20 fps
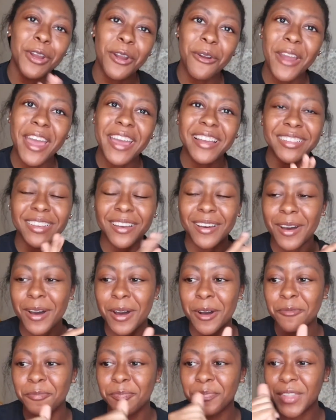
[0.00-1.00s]
correct
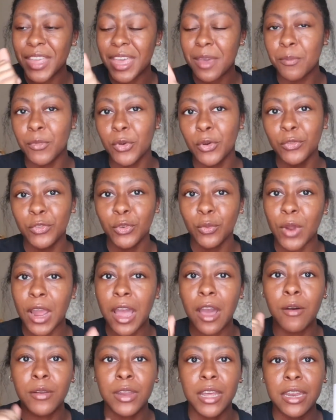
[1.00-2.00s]
um it moves
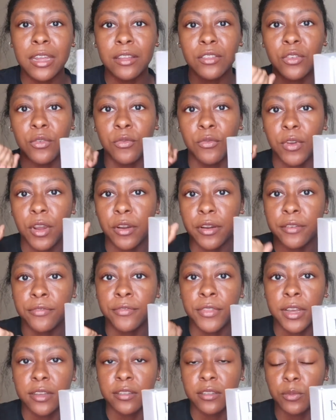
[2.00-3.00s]
around and it's very
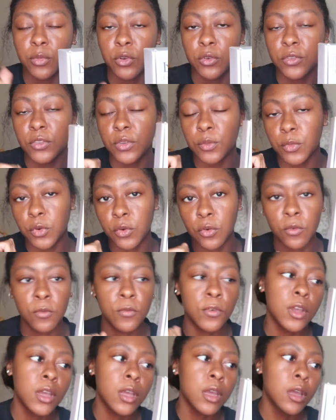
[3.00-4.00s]
flexible to move
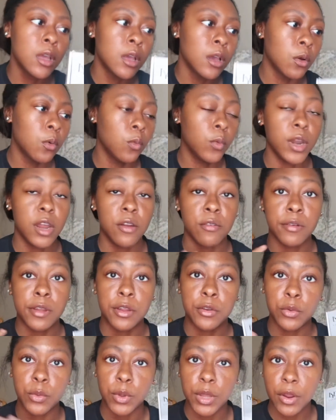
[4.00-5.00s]
whenever
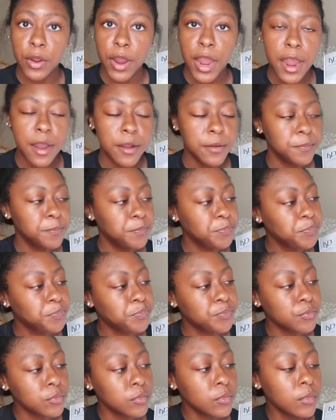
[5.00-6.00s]
you're doing your hair
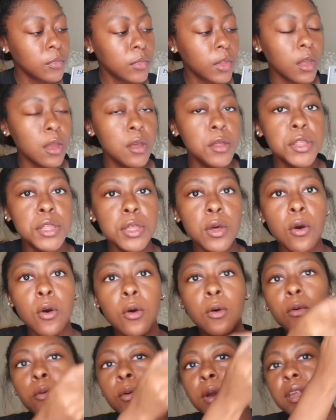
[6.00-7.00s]

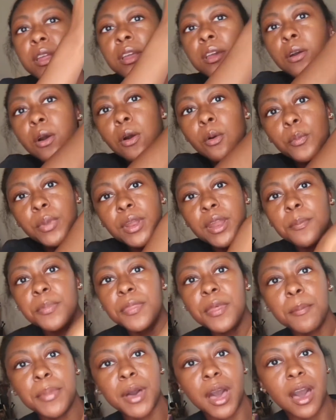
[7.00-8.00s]
so when you open up
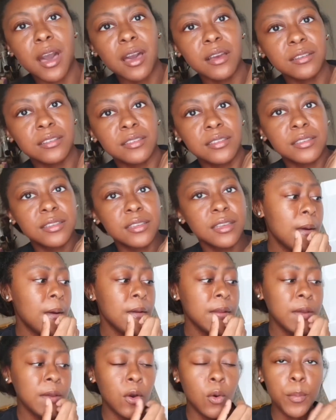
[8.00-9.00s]
the box
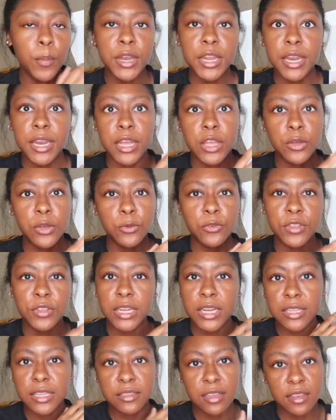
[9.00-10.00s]
already opened it and used
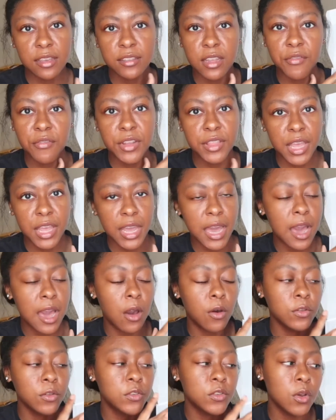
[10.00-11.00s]
it and test everything
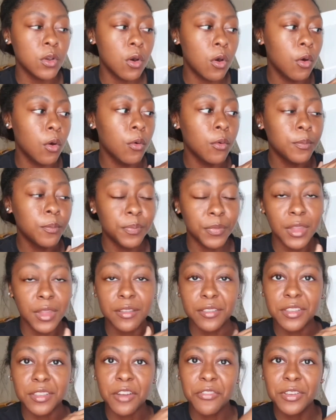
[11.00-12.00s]
out so
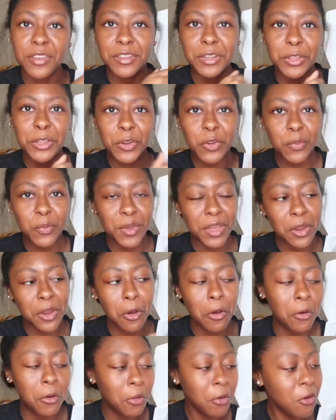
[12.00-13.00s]
stuff is a little bit
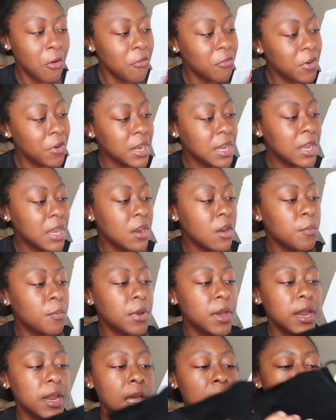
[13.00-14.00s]
all over in here
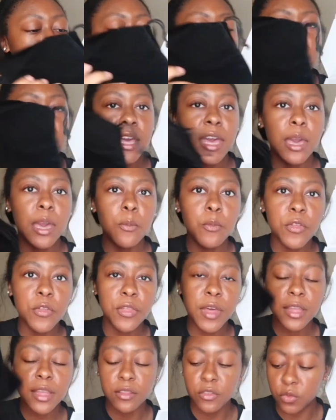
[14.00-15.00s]
but it came with
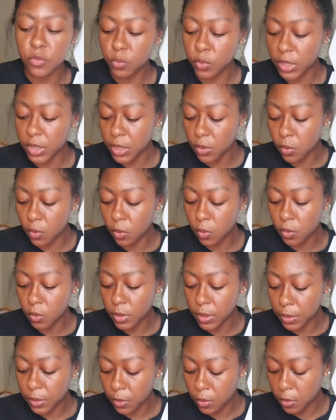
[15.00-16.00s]
like this really
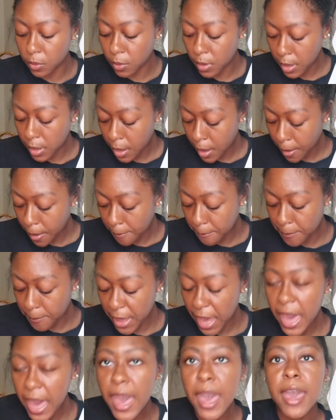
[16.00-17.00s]
cool little
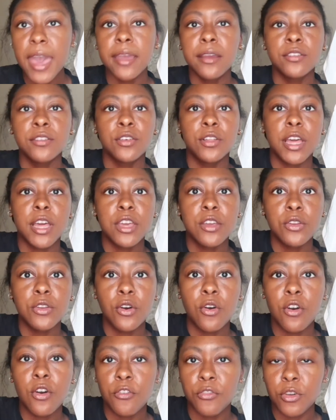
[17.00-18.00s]
bag so like you
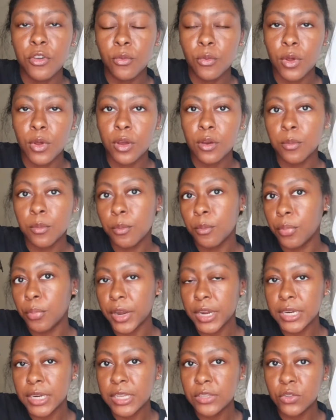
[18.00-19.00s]
know if you want to
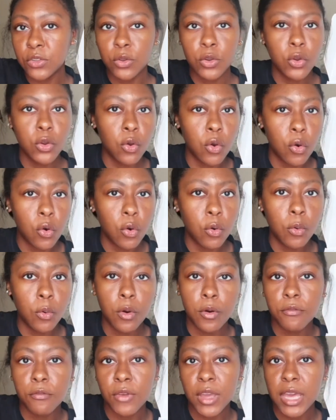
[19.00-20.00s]
bring this on a go
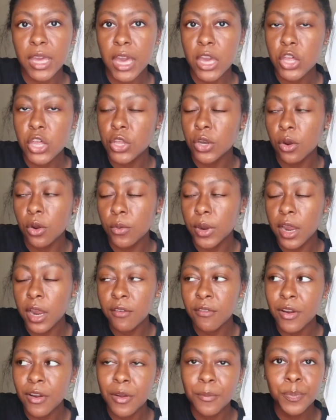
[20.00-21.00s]
on vacation or
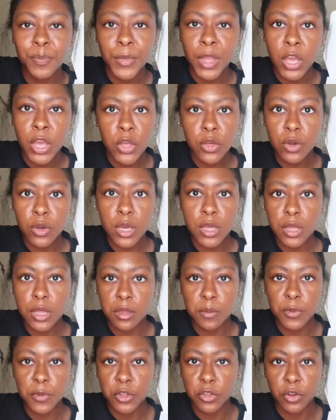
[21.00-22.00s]
whatever you can
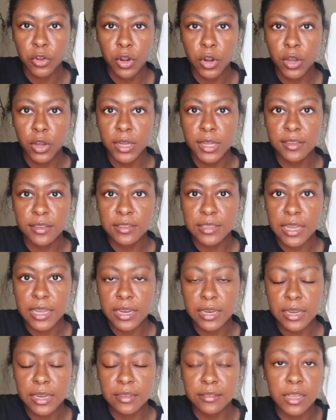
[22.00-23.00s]
just put your curling set
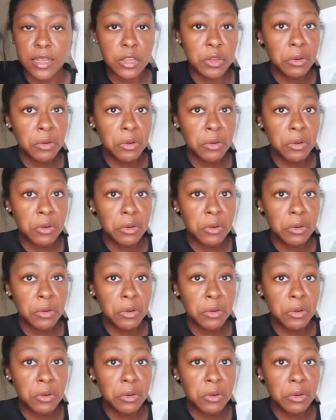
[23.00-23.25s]
in this and